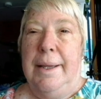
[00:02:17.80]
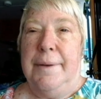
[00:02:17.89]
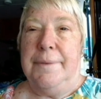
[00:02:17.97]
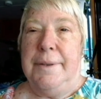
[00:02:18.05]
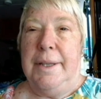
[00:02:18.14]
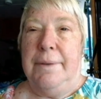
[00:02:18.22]

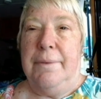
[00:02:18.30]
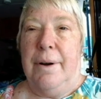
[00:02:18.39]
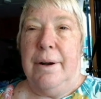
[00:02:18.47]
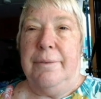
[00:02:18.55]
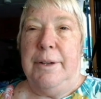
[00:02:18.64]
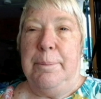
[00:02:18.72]
If the
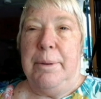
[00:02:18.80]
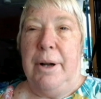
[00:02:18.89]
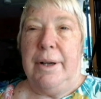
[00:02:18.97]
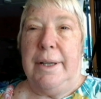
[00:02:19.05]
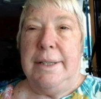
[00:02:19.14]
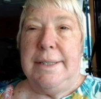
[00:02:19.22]
RV
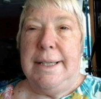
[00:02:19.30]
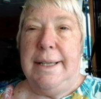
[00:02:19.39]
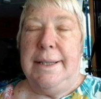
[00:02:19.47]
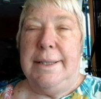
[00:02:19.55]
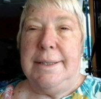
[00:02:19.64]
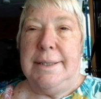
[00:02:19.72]
park is
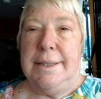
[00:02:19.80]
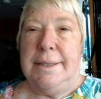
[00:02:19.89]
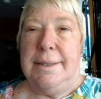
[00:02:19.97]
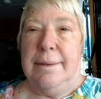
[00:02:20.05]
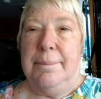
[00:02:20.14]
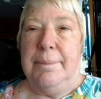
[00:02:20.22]
in the
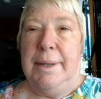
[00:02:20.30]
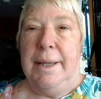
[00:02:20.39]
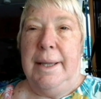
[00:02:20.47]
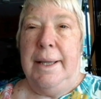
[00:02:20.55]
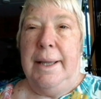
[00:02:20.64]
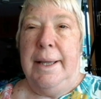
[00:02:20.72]
system,
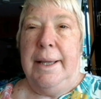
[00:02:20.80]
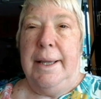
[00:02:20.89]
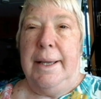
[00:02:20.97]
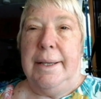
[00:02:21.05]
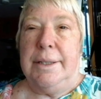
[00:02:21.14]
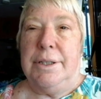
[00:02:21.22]

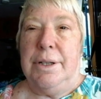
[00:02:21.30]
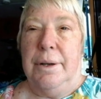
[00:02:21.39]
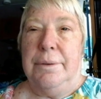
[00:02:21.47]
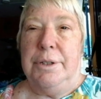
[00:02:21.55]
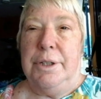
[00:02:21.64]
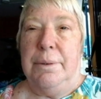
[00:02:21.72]
it
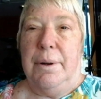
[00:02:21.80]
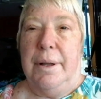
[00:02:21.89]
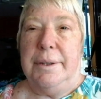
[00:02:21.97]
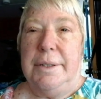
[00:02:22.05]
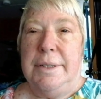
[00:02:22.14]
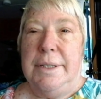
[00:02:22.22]
shows you
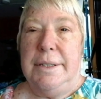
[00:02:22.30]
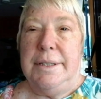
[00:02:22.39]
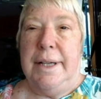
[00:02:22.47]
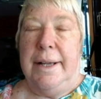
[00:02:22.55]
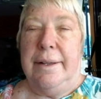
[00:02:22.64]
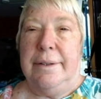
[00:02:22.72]
all the
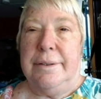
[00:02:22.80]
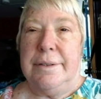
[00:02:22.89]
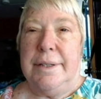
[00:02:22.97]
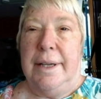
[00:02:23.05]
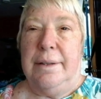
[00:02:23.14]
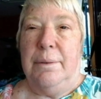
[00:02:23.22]

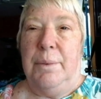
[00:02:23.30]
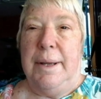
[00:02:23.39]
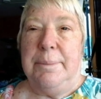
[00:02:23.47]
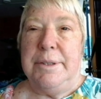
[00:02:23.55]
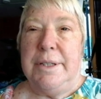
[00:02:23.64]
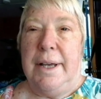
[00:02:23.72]
details and the
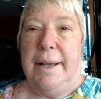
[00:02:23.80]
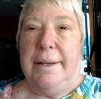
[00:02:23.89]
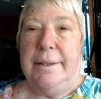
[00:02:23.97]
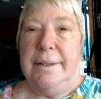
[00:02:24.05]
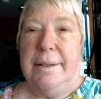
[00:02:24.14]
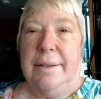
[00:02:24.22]

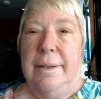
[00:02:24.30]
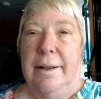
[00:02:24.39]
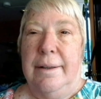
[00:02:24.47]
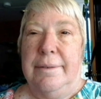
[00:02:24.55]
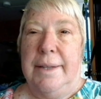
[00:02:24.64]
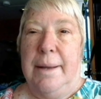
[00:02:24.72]
website
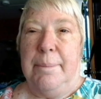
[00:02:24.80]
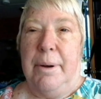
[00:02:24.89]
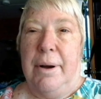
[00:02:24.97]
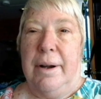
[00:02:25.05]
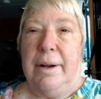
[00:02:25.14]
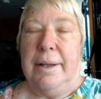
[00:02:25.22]
of that
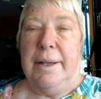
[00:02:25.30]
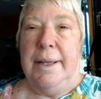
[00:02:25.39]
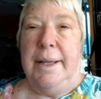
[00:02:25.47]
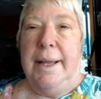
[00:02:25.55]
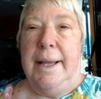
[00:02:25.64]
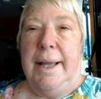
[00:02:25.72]
park,
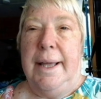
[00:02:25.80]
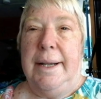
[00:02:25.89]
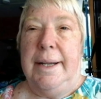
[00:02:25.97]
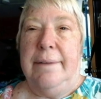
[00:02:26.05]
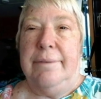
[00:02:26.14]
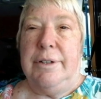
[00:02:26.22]
and
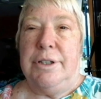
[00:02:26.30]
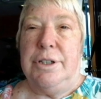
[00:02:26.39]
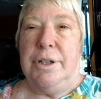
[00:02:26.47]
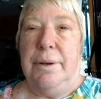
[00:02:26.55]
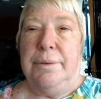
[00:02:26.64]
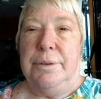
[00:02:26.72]
it even
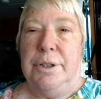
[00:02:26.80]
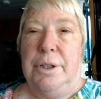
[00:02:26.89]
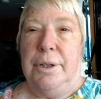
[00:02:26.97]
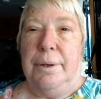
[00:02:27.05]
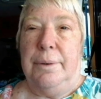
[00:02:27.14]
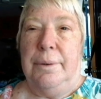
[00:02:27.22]
shows
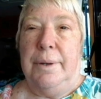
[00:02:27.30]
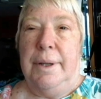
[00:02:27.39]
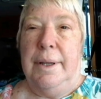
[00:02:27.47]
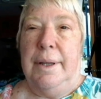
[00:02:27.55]
you